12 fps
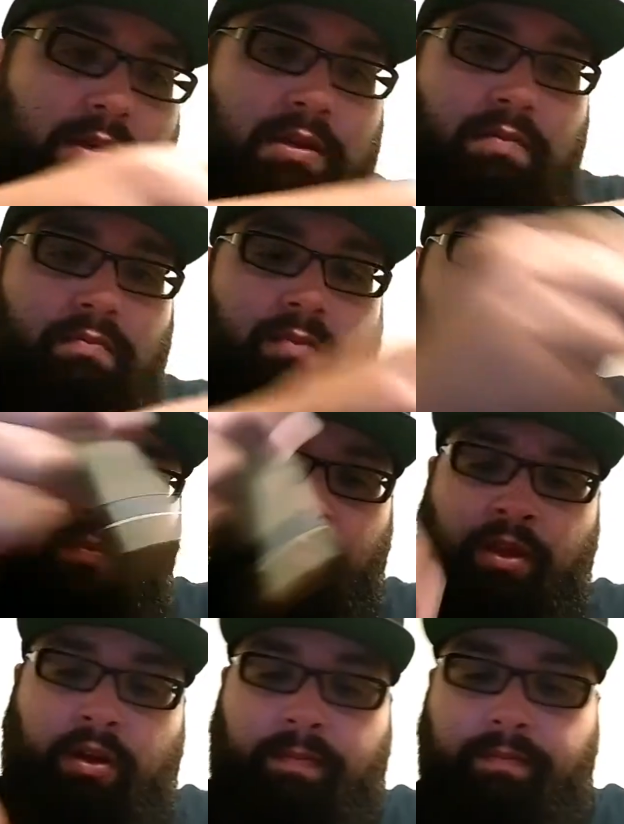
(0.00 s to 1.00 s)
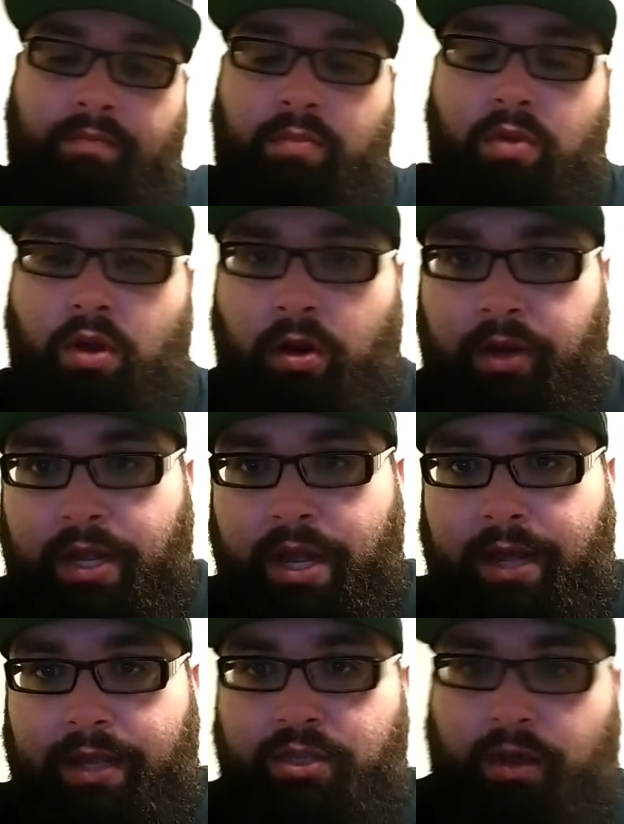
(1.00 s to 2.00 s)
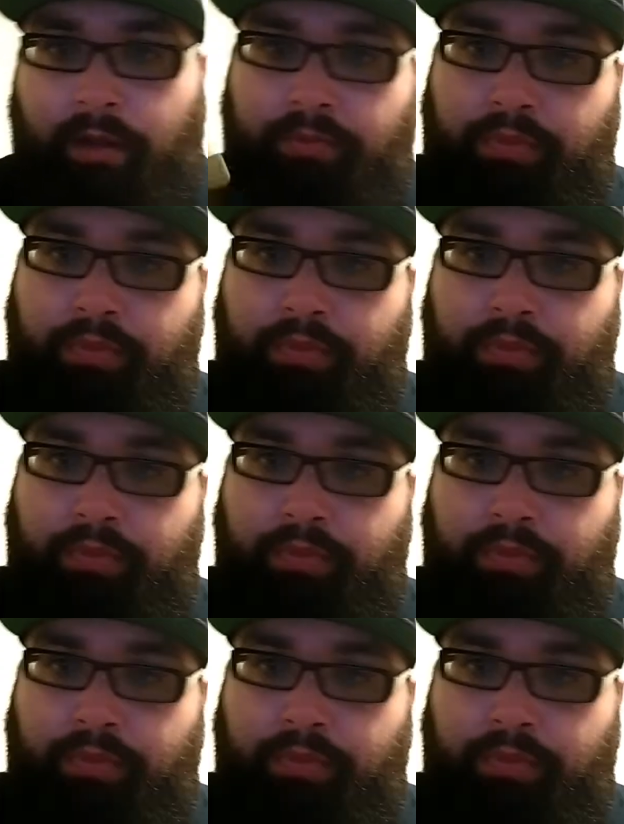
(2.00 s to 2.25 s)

millimeter Rdta so I can put on my